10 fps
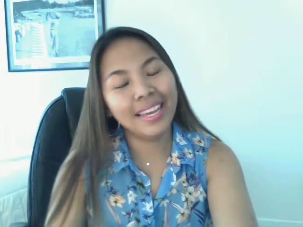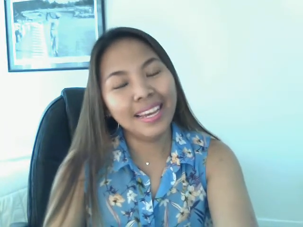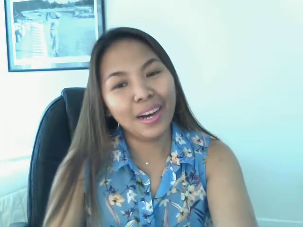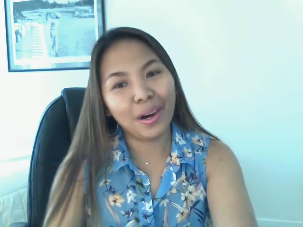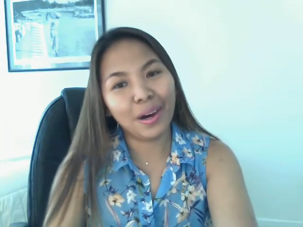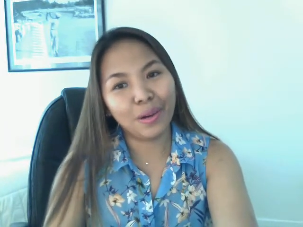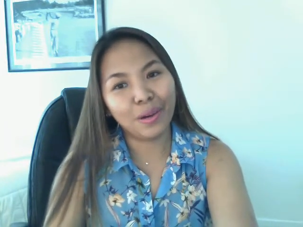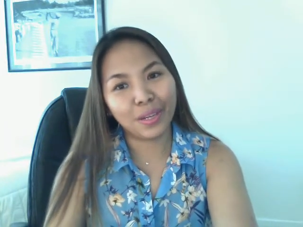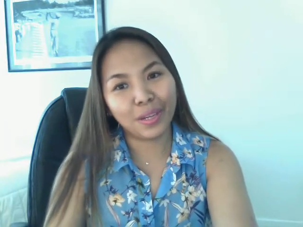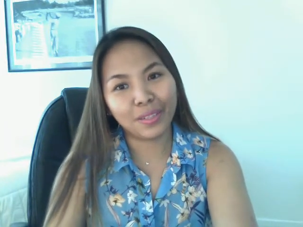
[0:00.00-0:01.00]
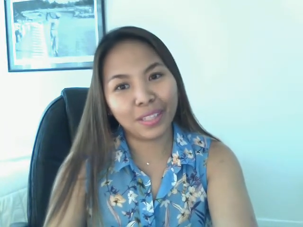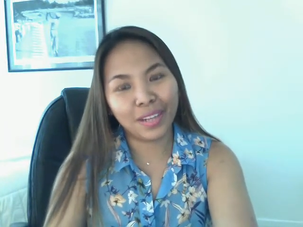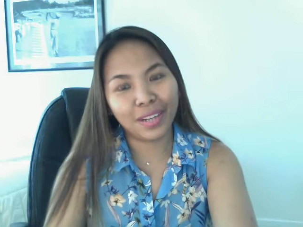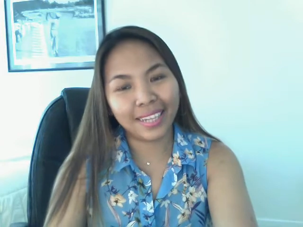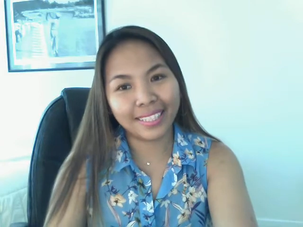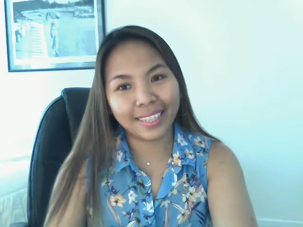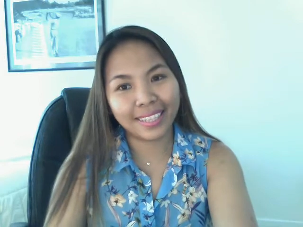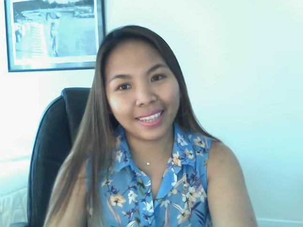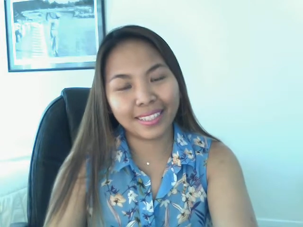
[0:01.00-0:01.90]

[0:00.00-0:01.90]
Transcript: Um, here in the United States.